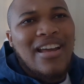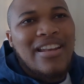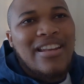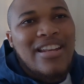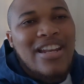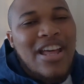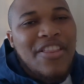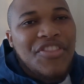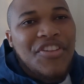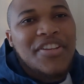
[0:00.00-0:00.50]

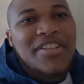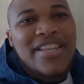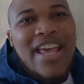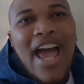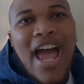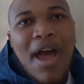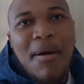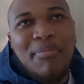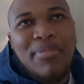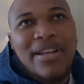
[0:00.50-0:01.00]
nothing's
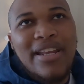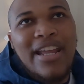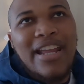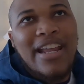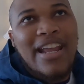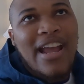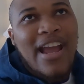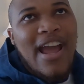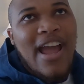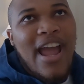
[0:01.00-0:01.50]

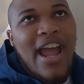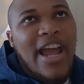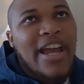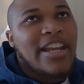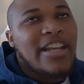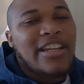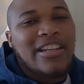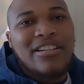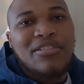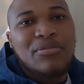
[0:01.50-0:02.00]
happening,
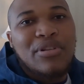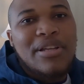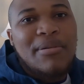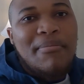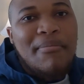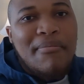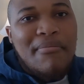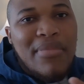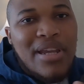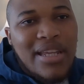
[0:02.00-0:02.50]
and it'll
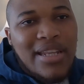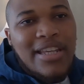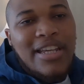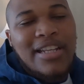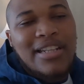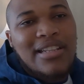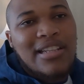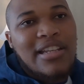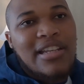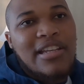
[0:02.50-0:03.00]

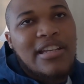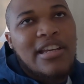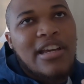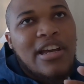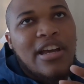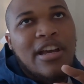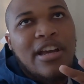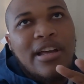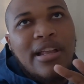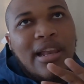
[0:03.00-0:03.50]
immediately
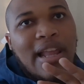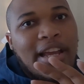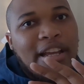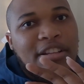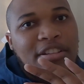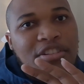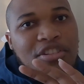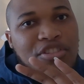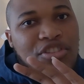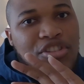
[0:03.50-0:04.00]

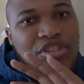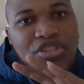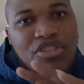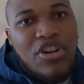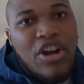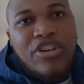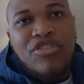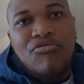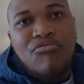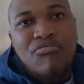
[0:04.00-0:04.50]
like
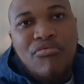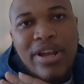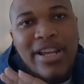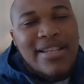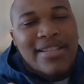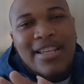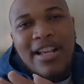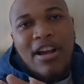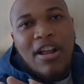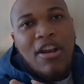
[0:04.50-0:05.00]
start
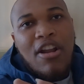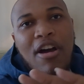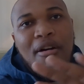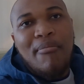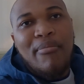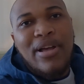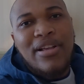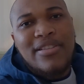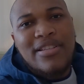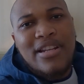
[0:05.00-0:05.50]
raising
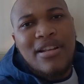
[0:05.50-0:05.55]
alarm bells.